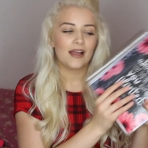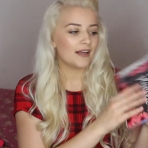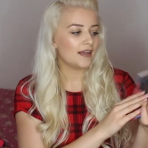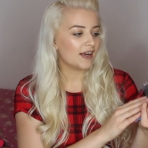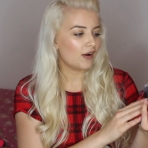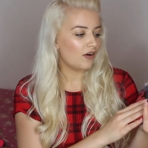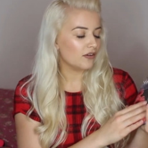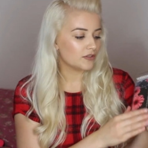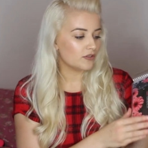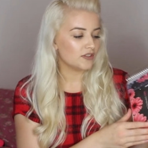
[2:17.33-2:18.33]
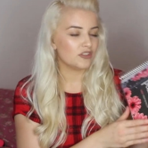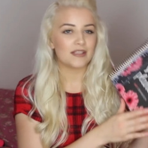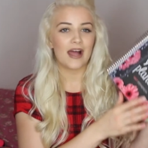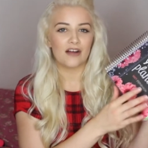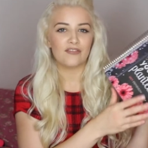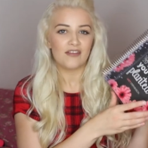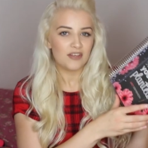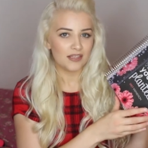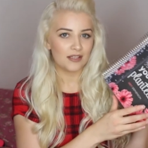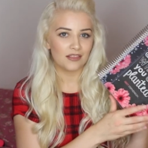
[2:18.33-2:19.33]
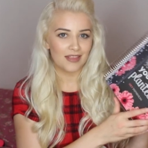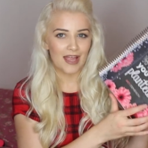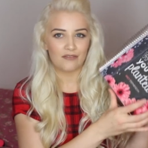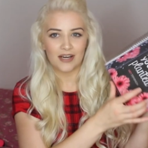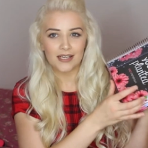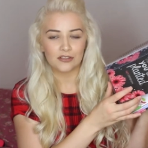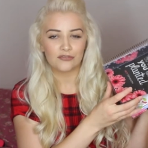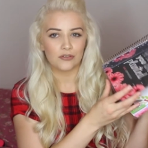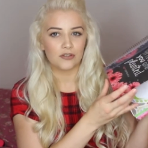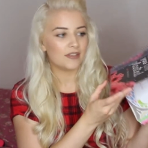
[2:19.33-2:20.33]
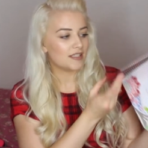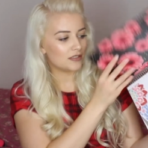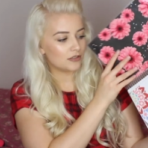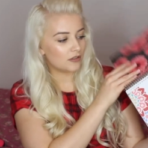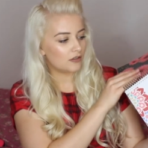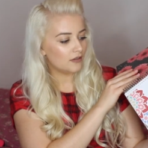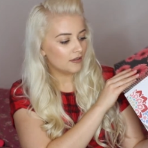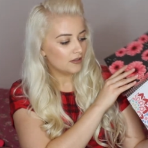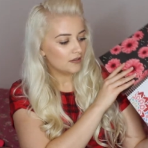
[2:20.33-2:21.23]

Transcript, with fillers: And I also just have everything there right at the front ready to go